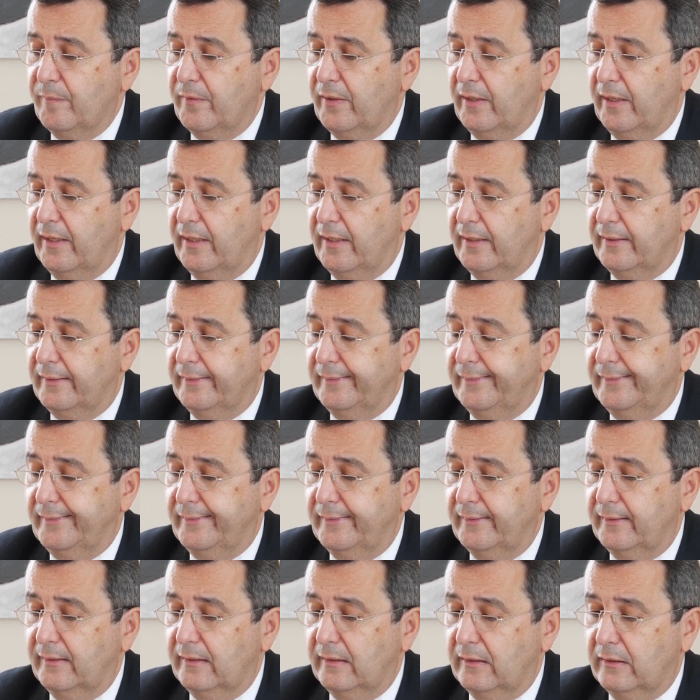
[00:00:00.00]

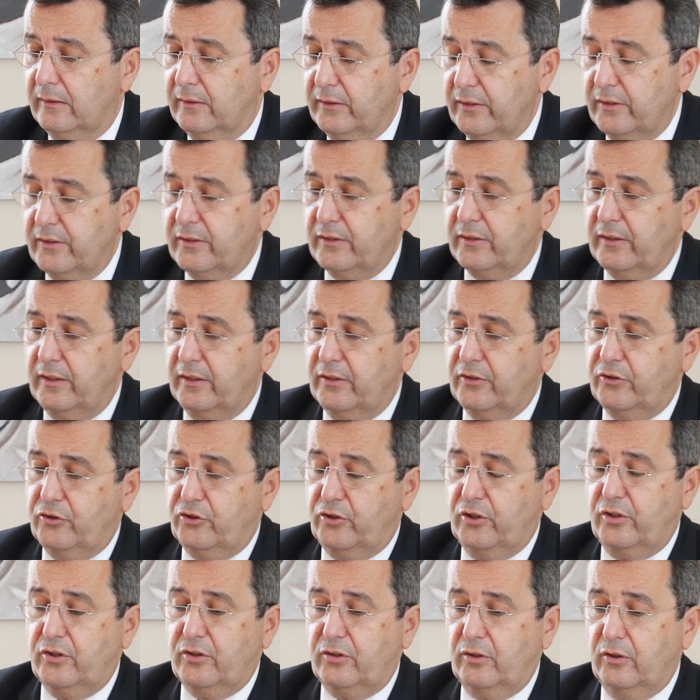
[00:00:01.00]
and this is
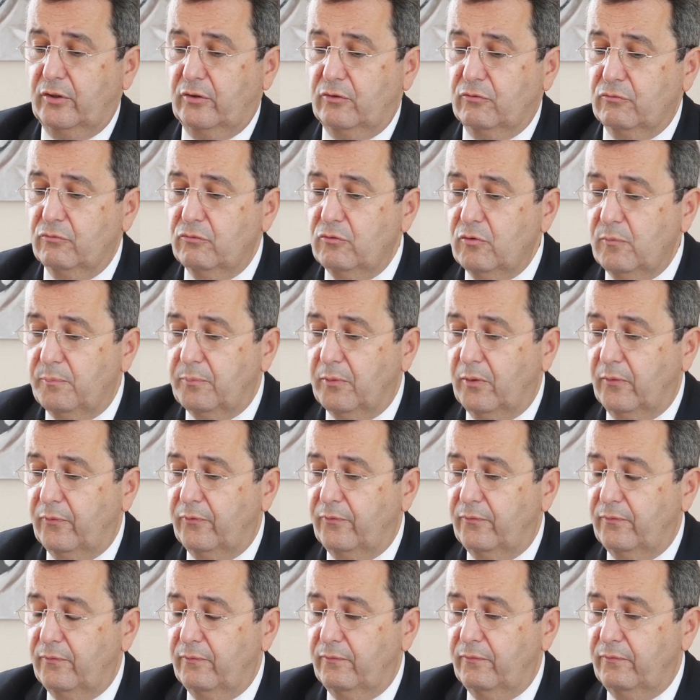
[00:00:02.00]
just a group
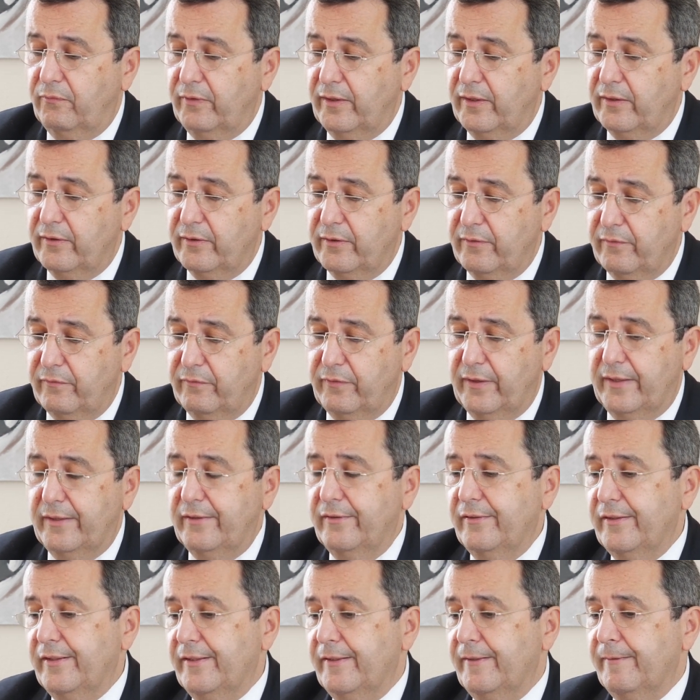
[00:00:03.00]
of very
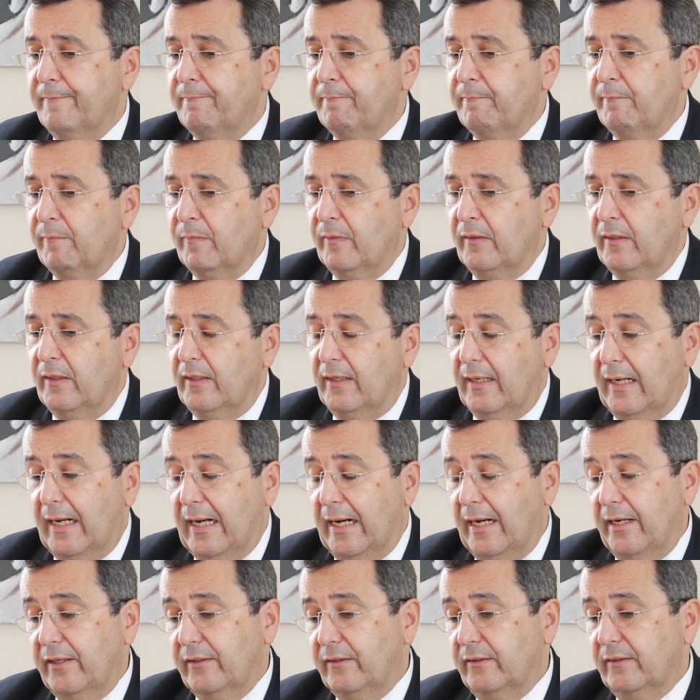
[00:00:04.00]
very
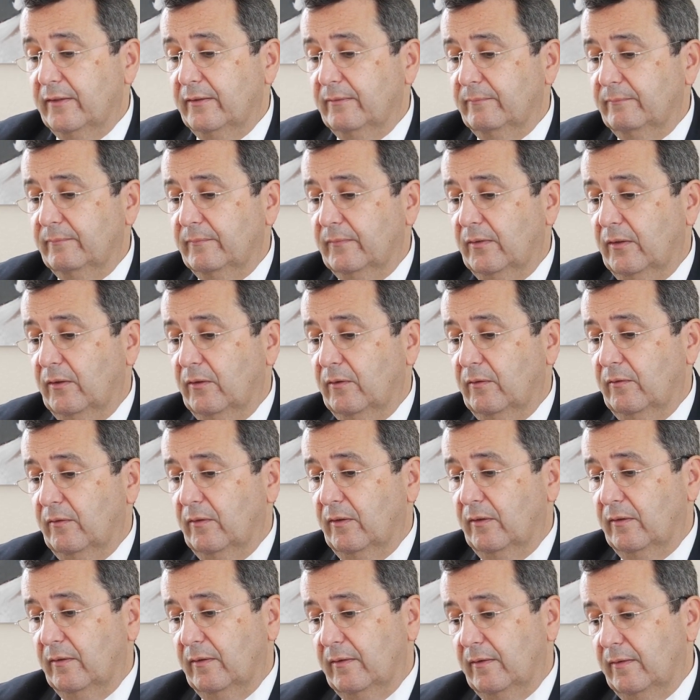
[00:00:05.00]
either
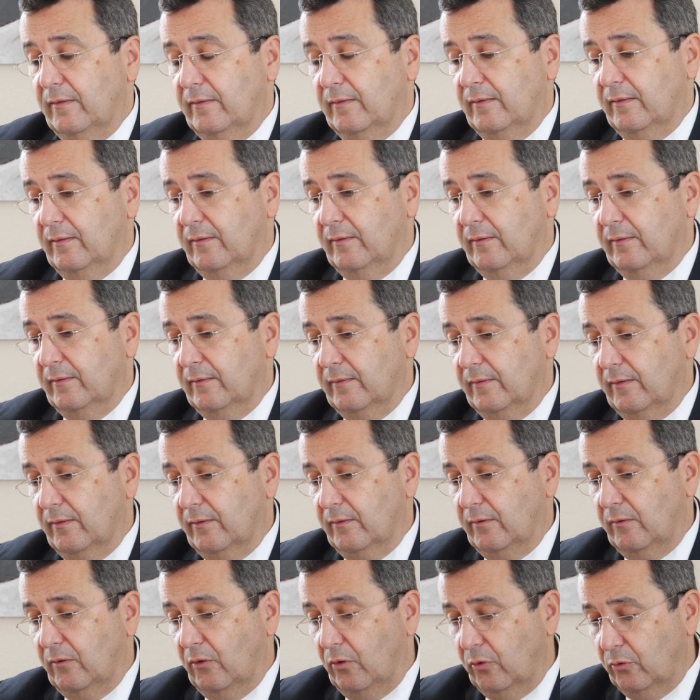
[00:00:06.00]
uh, uh,
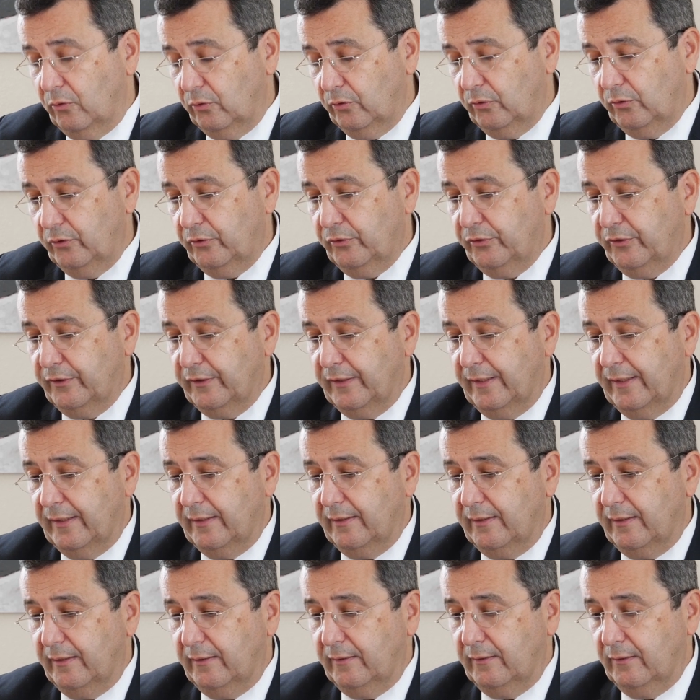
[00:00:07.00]
old
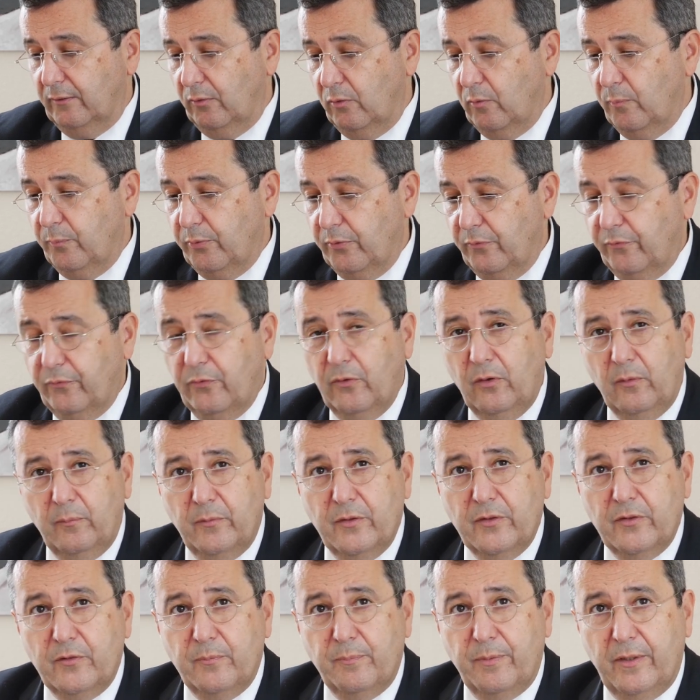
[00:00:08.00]
and, and low
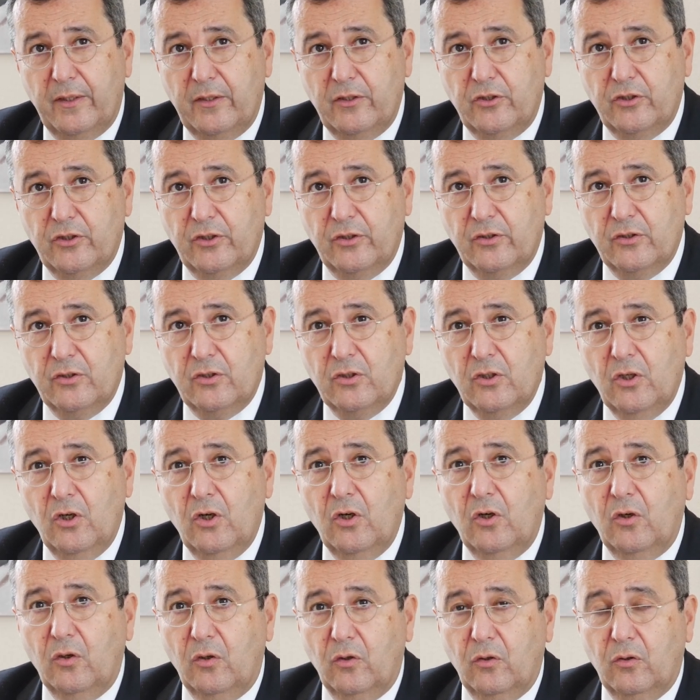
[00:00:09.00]
performance patients
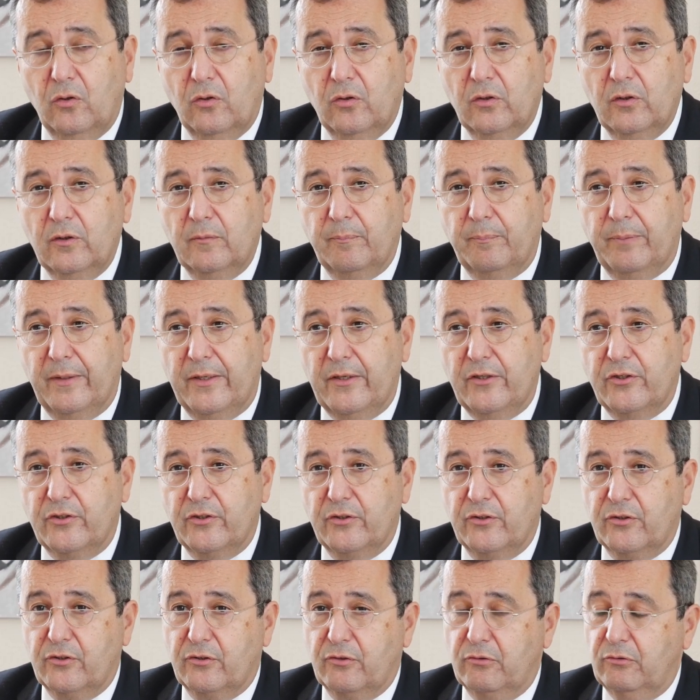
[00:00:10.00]
or
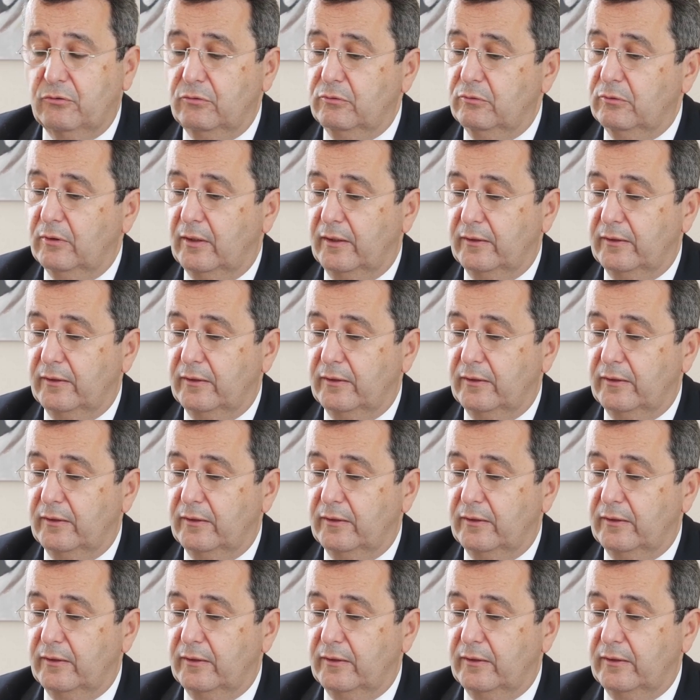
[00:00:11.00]
patients who